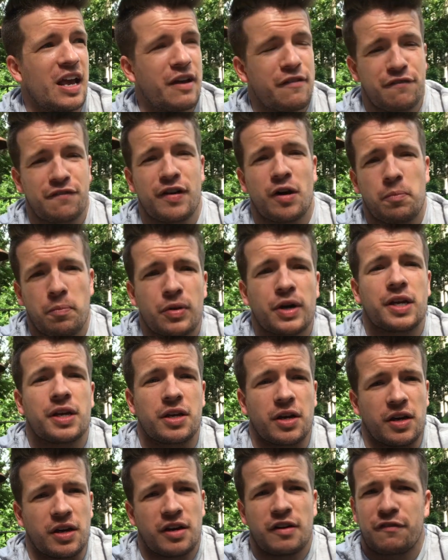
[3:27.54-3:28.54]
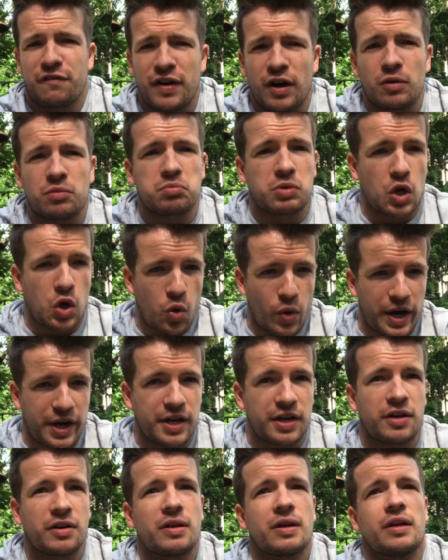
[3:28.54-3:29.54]
it felt pretty good. It felt quick,
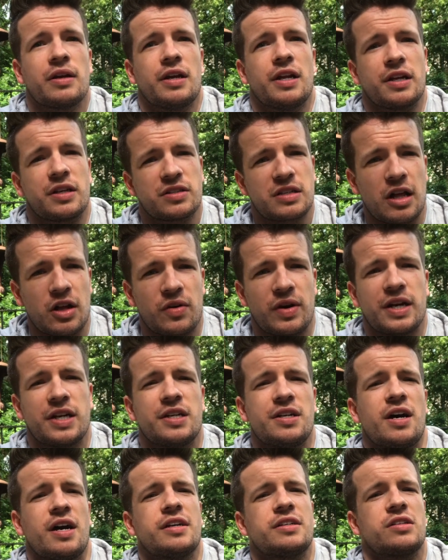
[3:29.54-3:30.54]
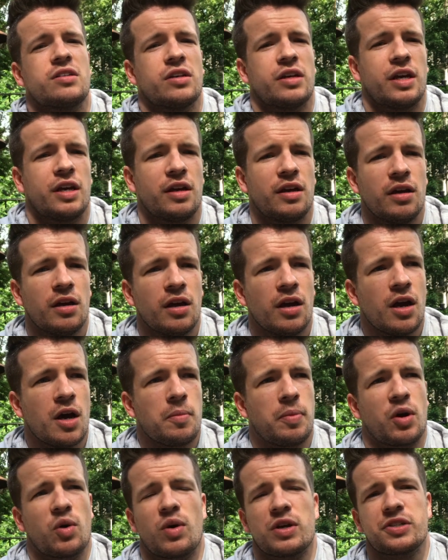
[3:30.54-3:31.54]
it accelerated nicely,
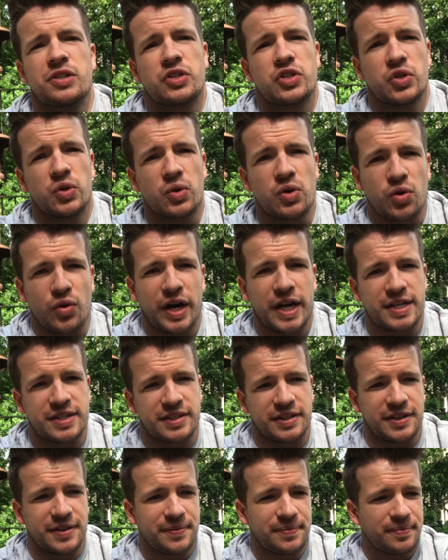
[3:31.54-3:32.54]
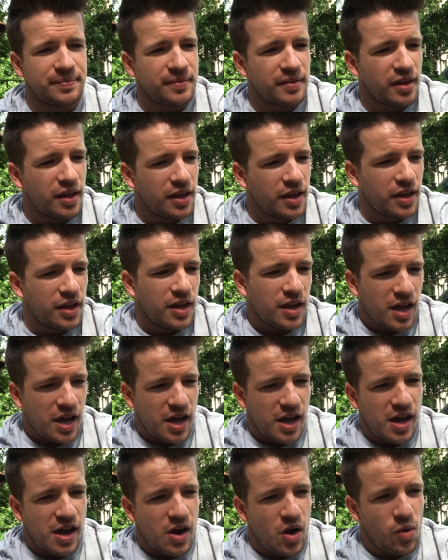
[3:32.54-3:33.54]
but it wasn't too crazy.
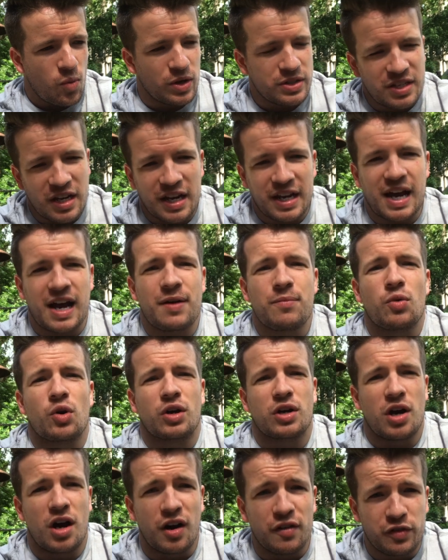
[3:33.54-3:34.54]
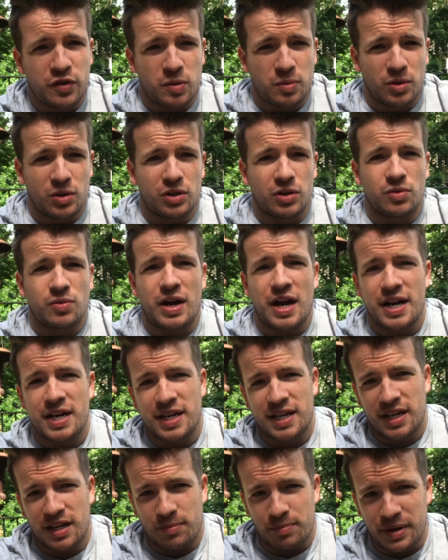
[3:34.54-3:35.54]
Once I got more comfortable
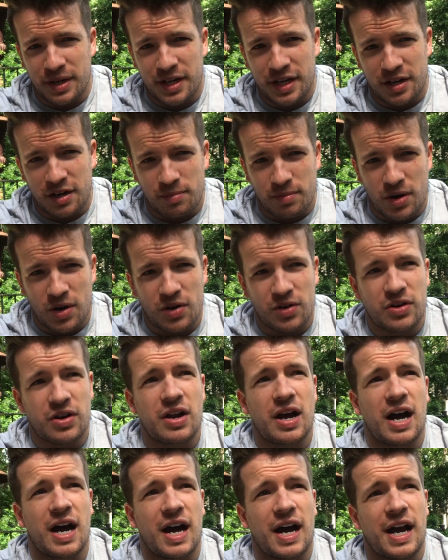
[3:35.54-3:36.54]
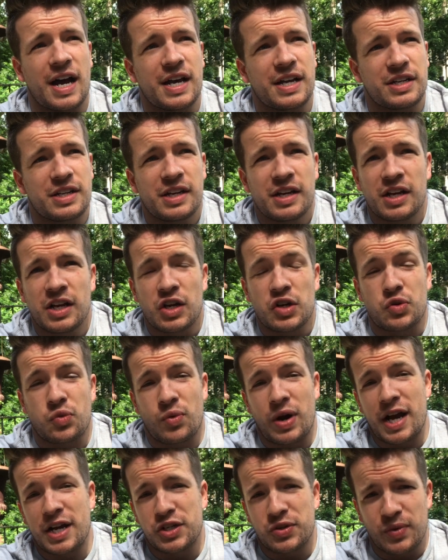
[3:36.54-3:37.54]
riding in beginner mode, I
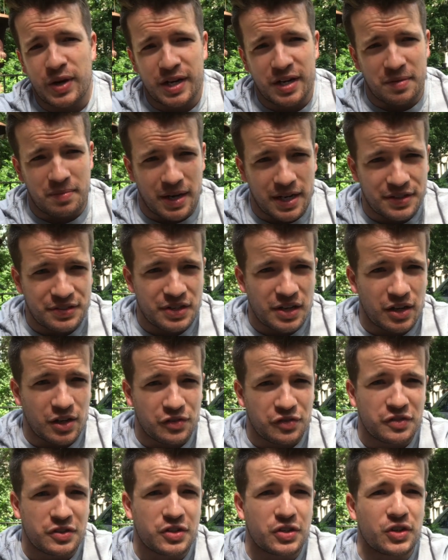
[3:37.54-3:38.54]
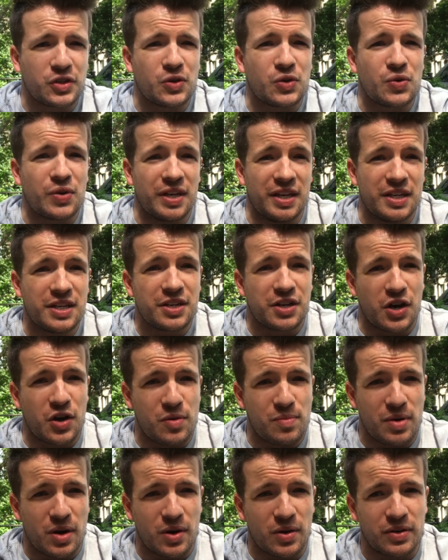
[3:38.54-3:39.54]
graduated myself to
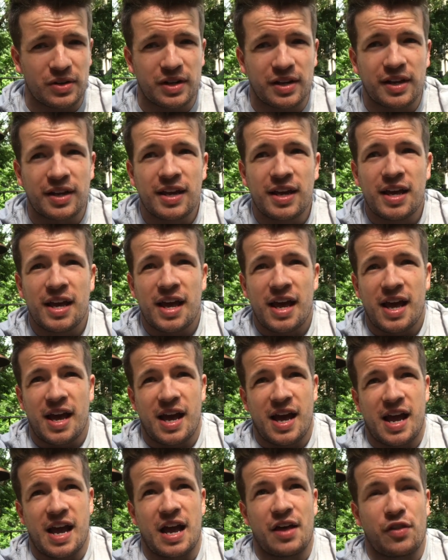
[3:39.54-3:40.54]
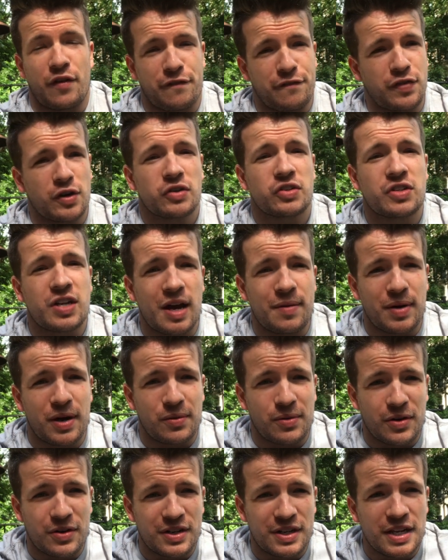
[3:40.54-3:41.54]
eco mode. And the first time I
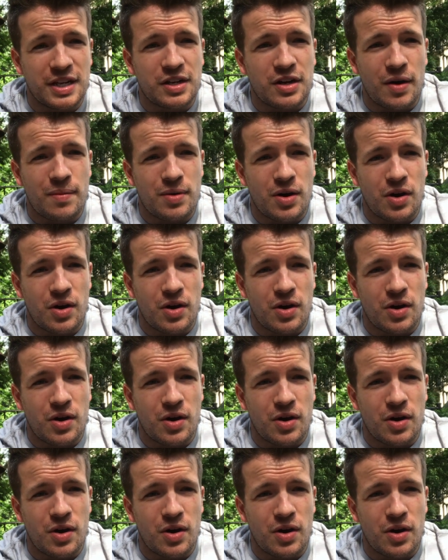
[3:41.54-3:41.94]
rode in eco